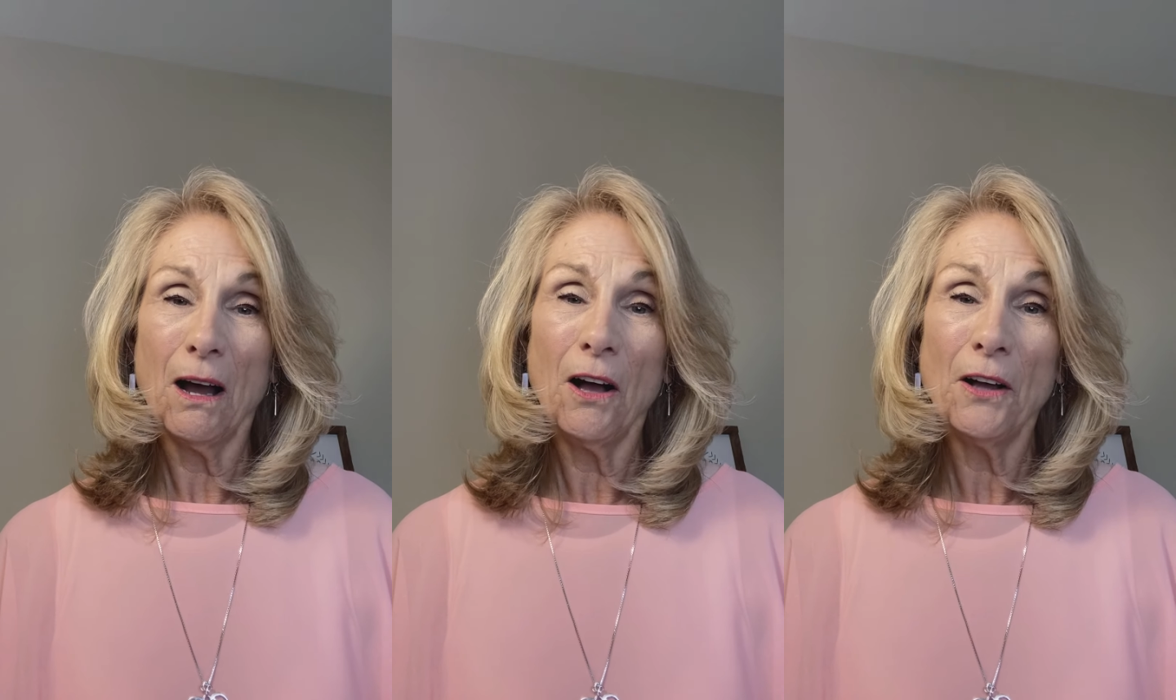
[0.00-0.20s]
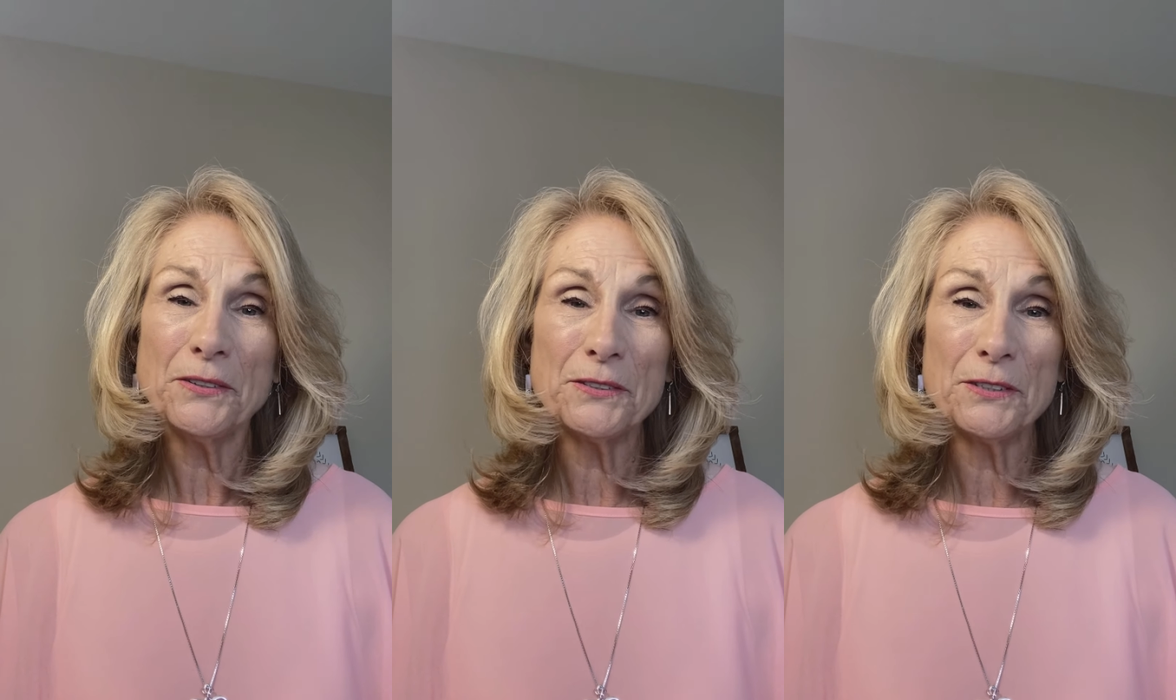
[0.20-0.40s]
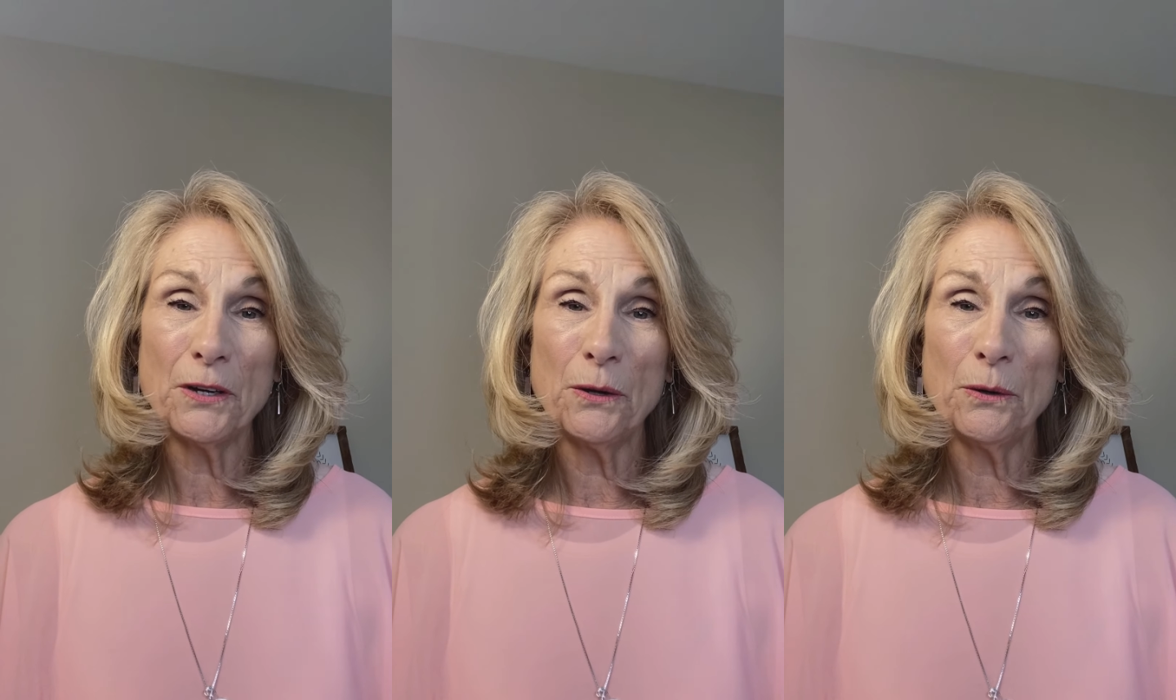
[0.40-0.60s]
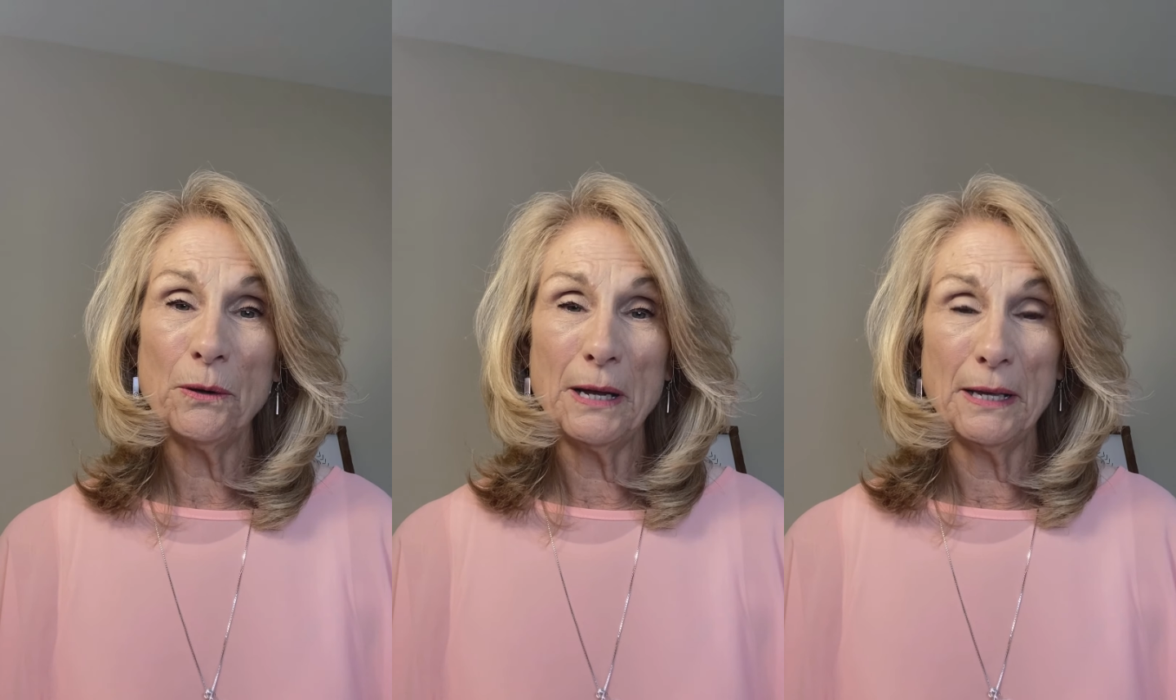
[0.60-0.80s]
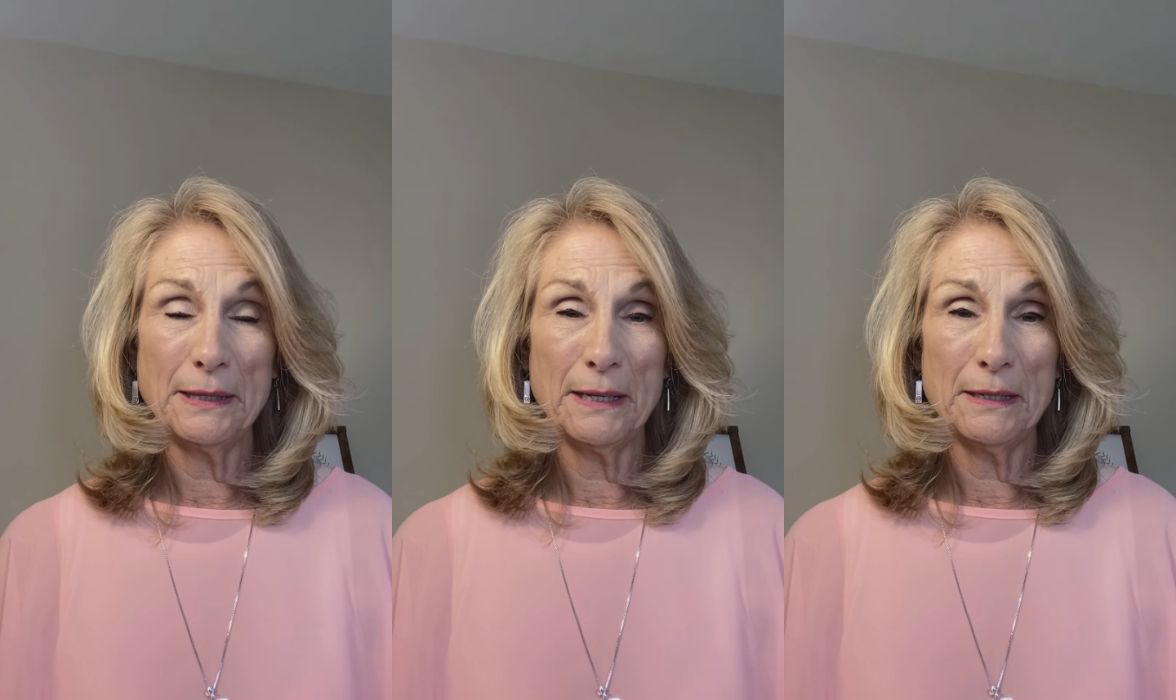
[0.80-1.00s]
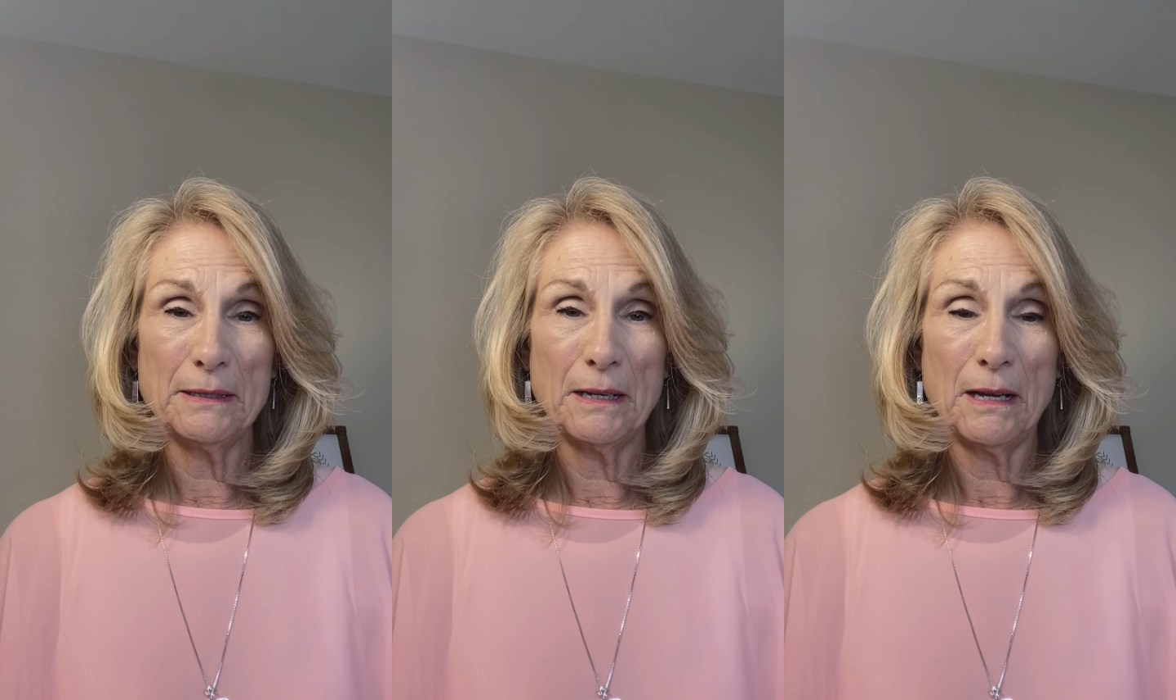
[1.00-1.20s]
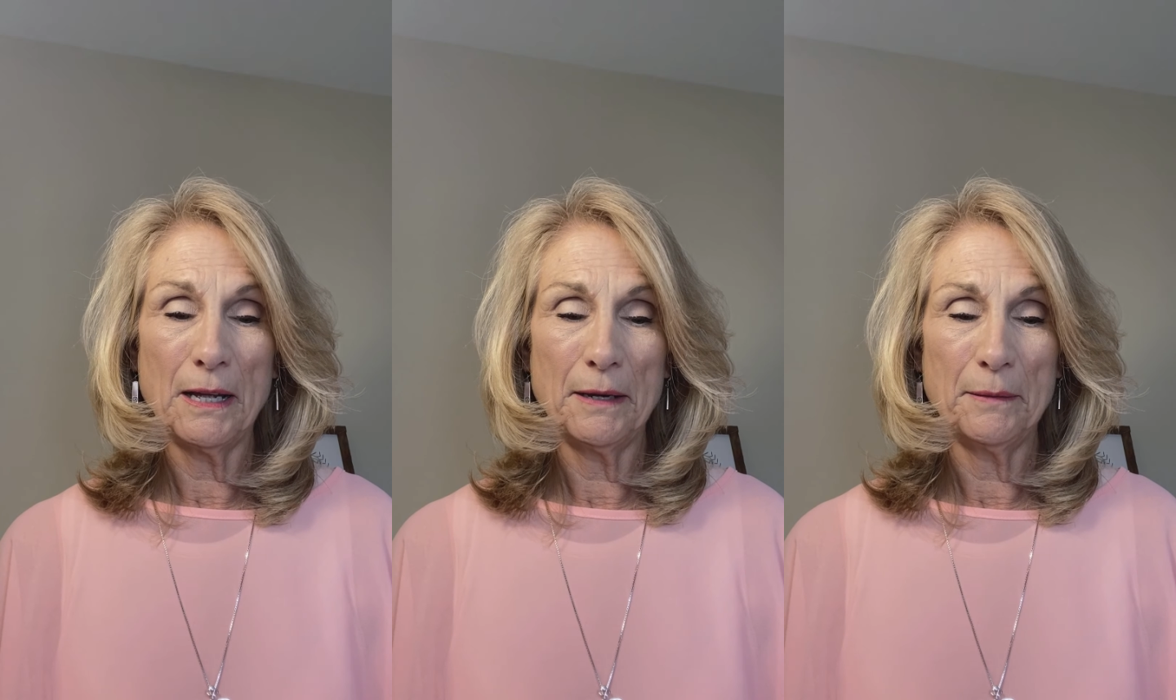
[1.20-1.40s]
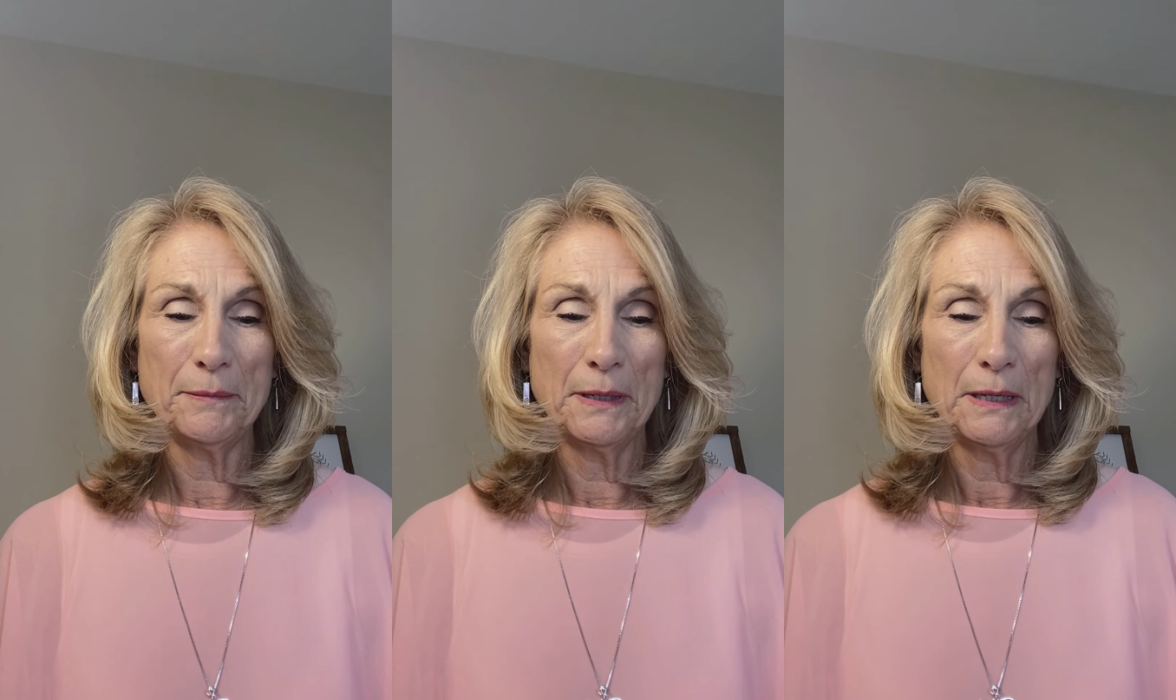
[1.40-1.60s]
also at that
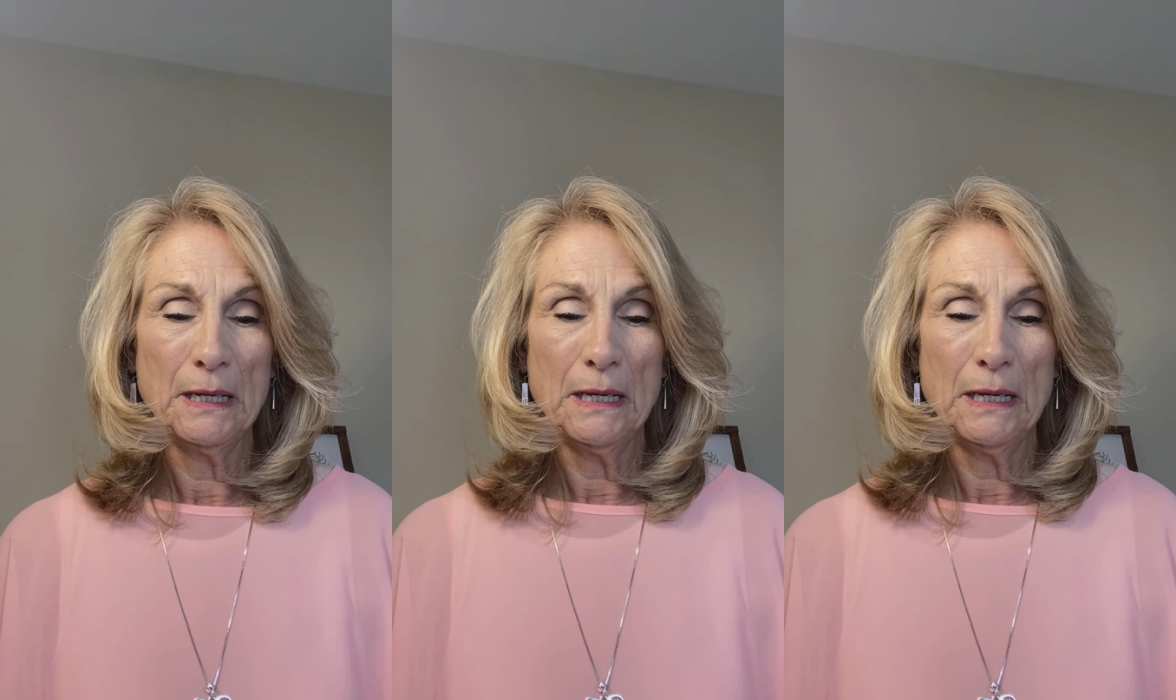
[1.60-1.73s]
time,